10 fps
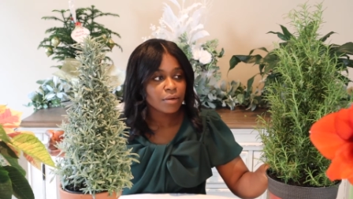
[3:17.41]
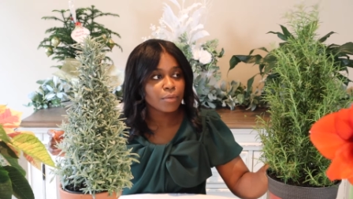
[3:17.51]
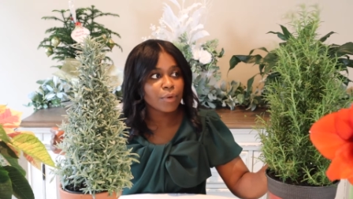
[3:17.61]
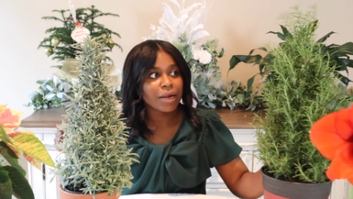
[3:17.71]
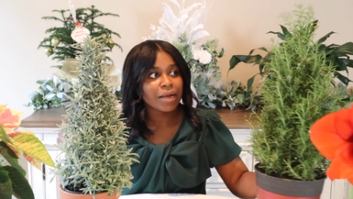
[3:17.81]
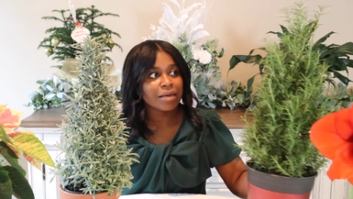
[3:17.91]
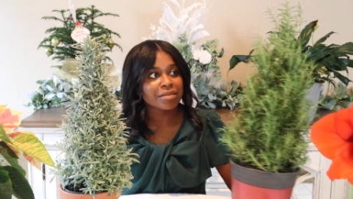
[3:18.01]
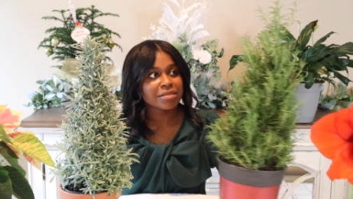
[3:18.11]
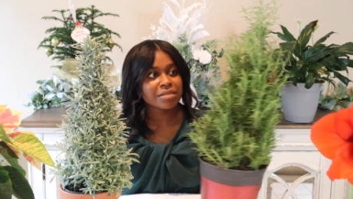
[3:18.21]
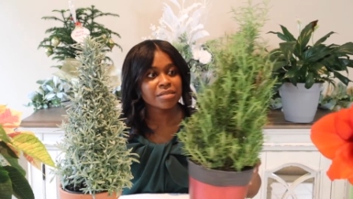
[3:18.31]

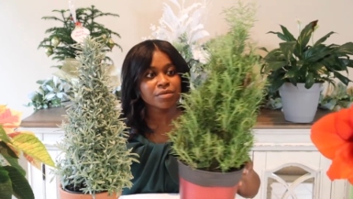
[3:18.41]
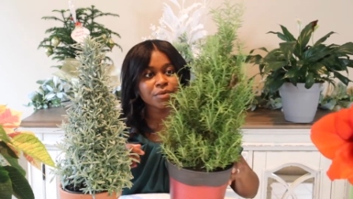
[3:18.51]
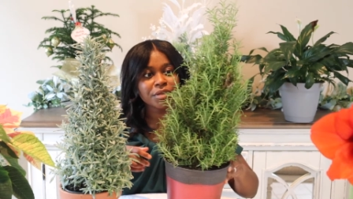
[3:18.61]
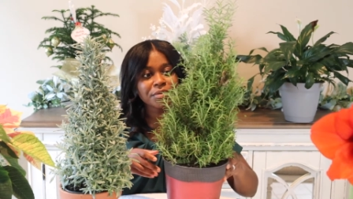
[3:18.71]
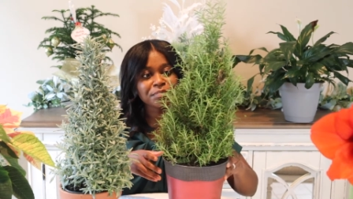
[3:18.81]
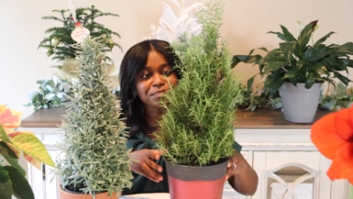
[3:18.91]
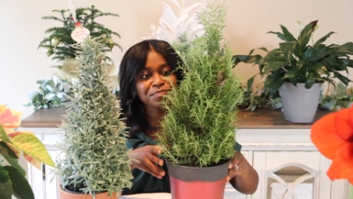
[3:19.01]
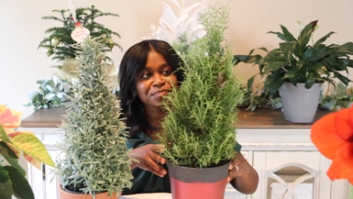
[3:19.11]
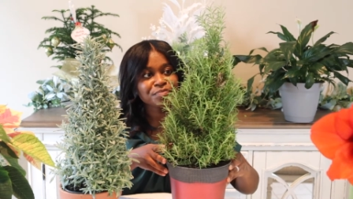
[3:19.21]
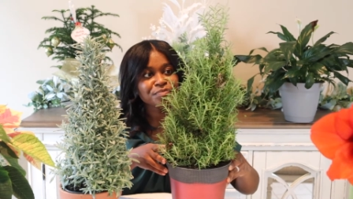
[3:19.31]
Whereas this one,
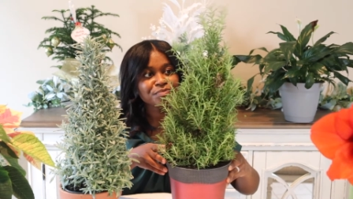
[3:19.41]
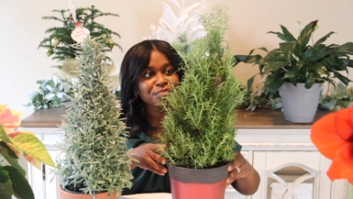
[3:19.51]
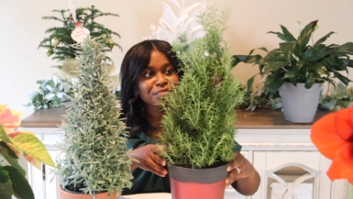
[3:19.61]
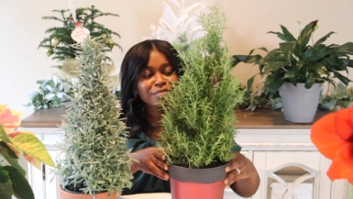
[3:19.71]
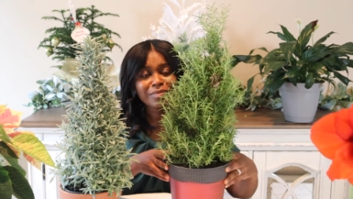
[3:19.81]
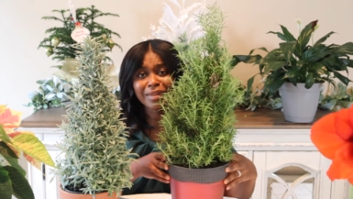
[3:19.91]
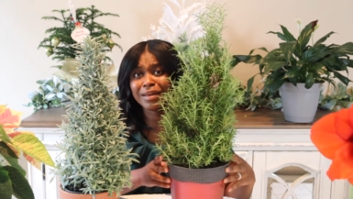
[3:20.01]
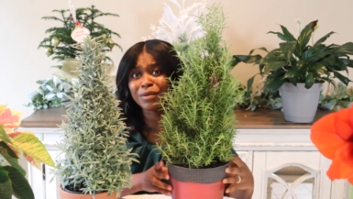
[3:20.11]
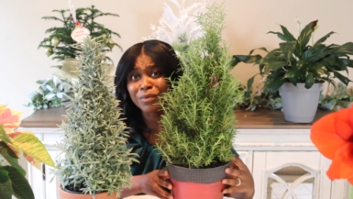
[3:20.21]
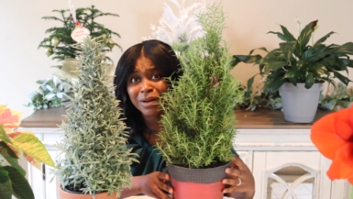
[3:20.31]

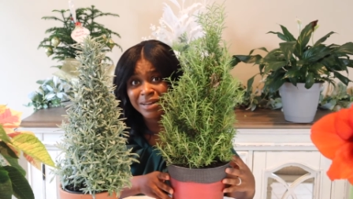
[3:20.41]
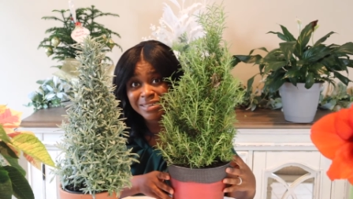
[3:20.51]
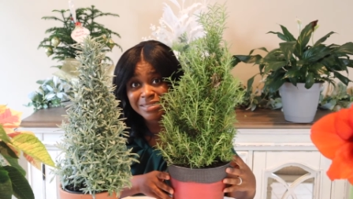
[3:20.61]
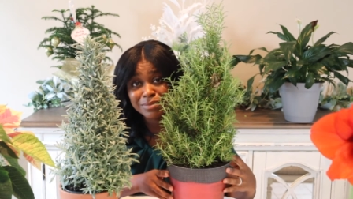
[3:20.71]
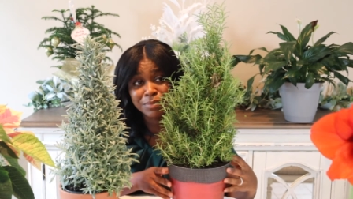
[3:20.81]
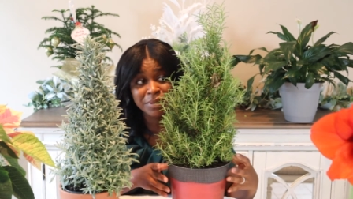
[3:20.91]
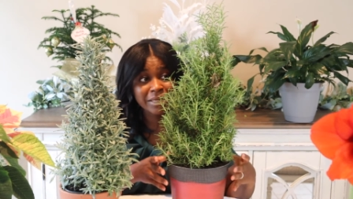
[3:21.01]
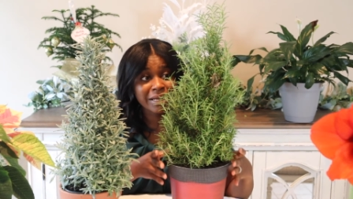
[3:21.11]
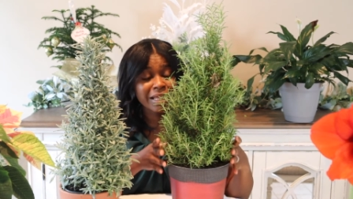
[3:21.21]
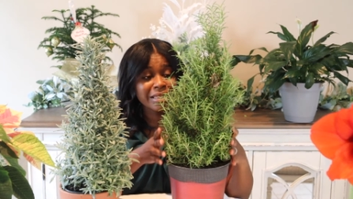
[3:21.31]
it was,
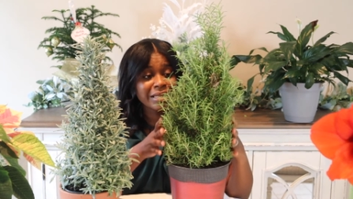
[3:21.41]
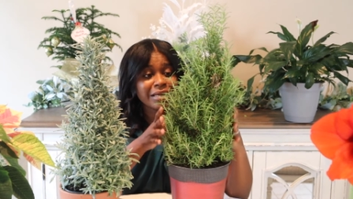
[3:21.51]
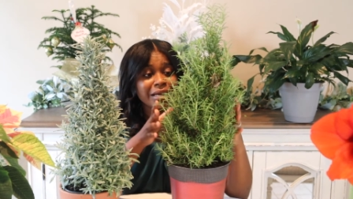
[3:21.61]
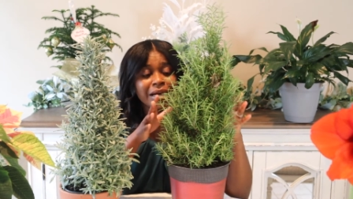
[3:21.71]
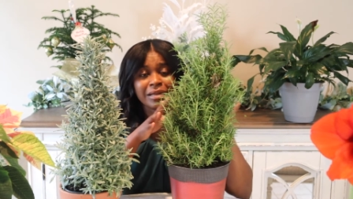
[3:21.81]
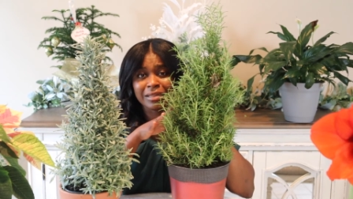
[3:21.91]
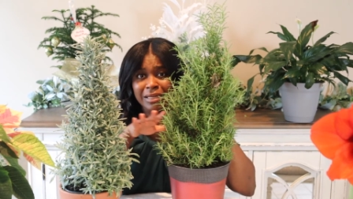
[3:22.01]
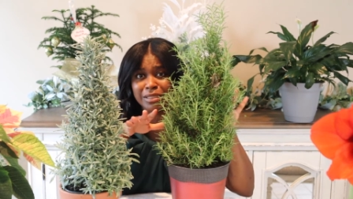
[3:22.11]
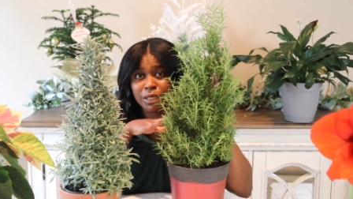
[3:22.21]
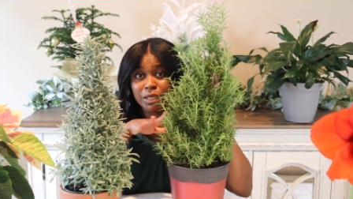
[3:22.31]
but I think it kind of
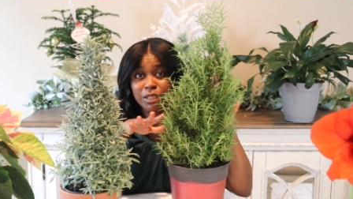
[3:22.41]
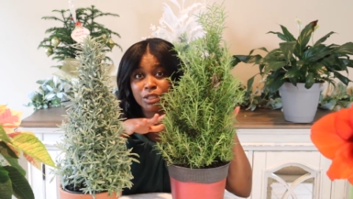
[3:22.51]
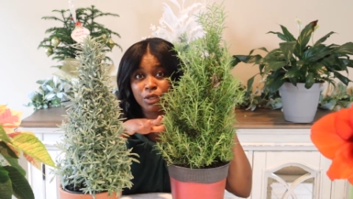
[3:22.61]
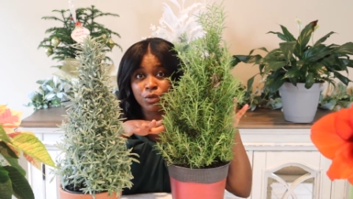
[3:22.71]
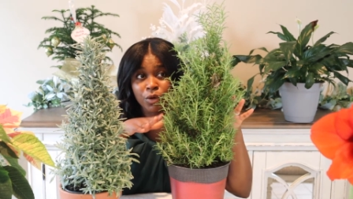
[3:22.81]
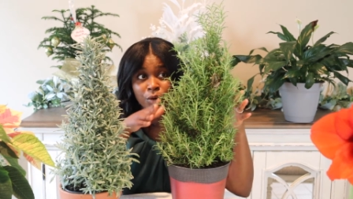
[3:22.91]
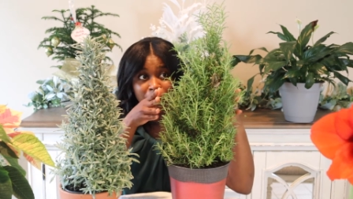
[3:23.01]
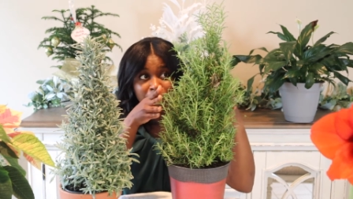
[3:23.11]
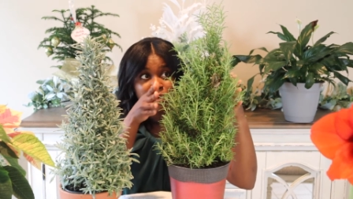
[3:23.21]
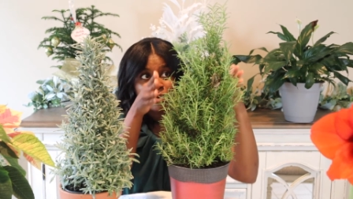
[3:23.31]
like started to grow
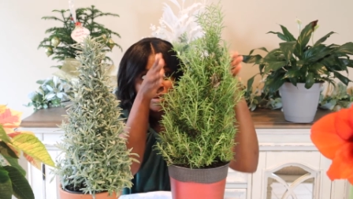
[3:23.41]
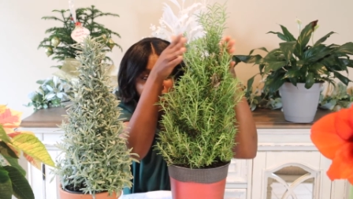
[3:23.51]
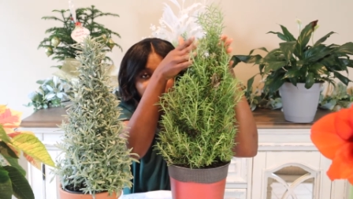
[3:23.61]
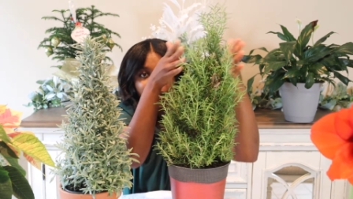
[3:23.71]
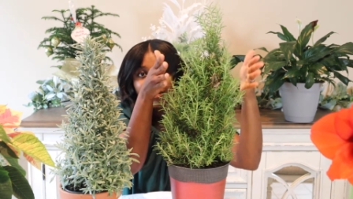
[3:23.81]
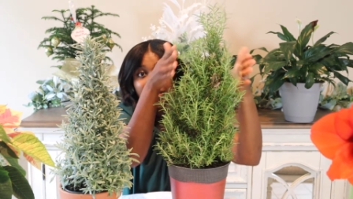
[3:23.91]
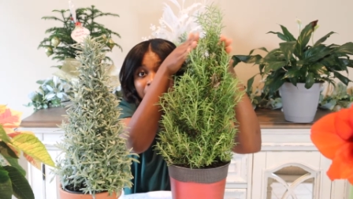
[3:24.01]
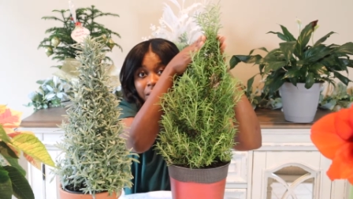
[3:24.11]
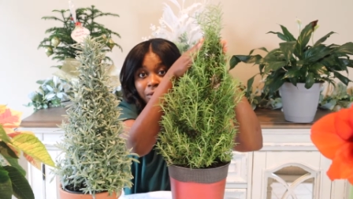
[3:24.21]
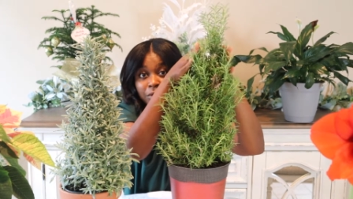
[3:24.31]
out. All
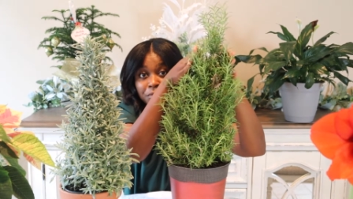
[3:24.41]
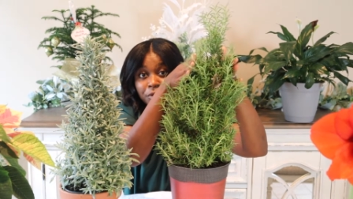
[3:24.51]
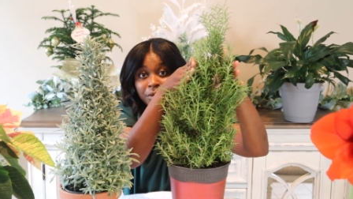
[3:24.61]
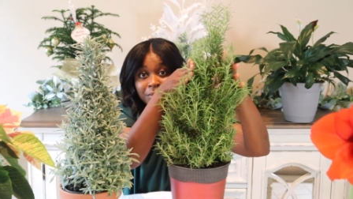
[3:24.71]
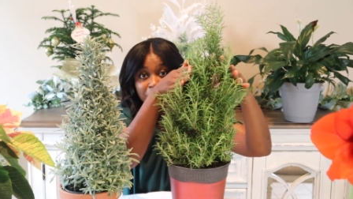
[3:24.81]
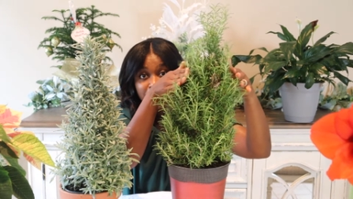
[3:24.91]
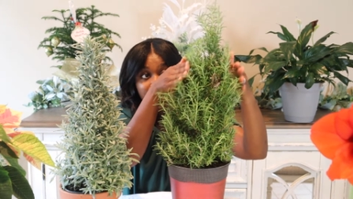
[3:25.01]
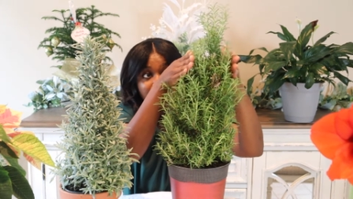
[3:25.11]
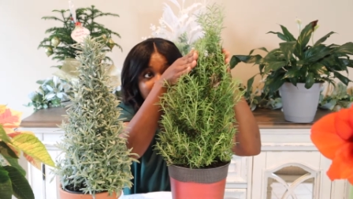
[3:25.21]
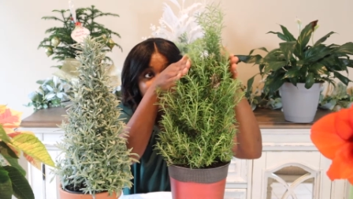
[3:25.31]
they did was pretty much
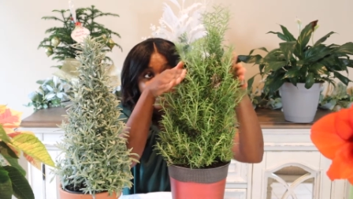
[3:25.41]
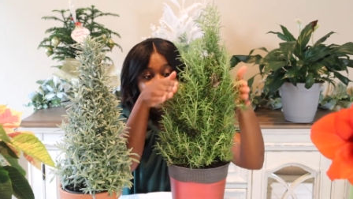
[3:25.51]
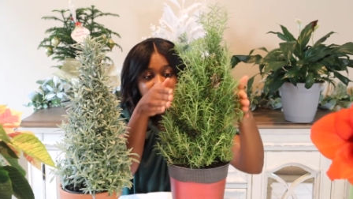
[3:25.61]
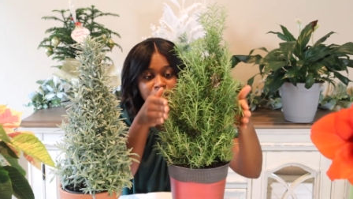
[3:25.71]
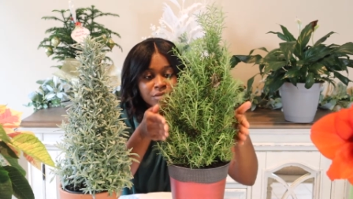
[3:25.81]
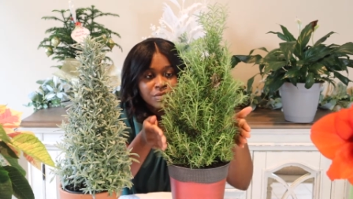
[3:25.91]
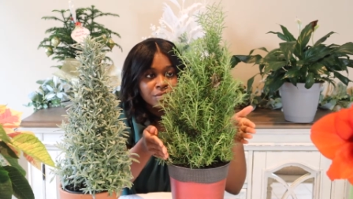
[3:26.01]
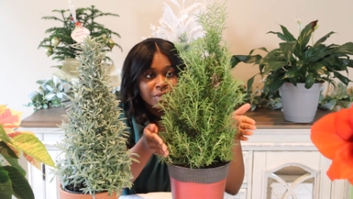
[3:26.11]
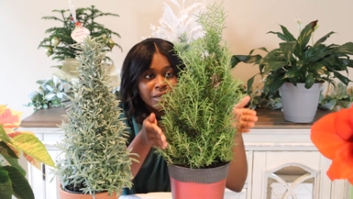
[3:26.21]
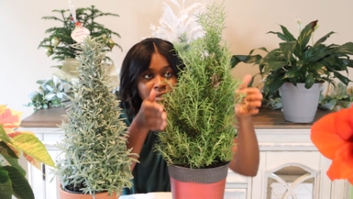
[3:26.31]
cut it
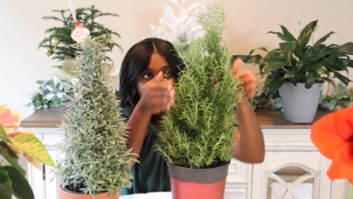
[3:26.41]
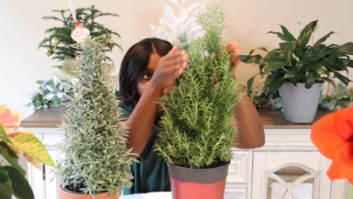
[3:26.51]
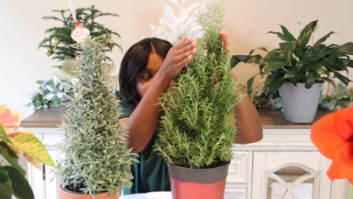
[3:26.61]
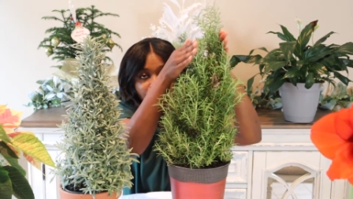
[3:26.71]
into like a